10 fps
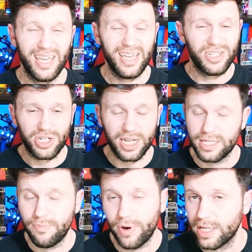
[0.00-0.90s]
It's just
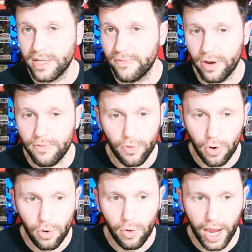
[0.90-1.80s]
impressive
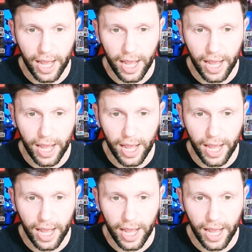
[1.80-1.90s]
overall,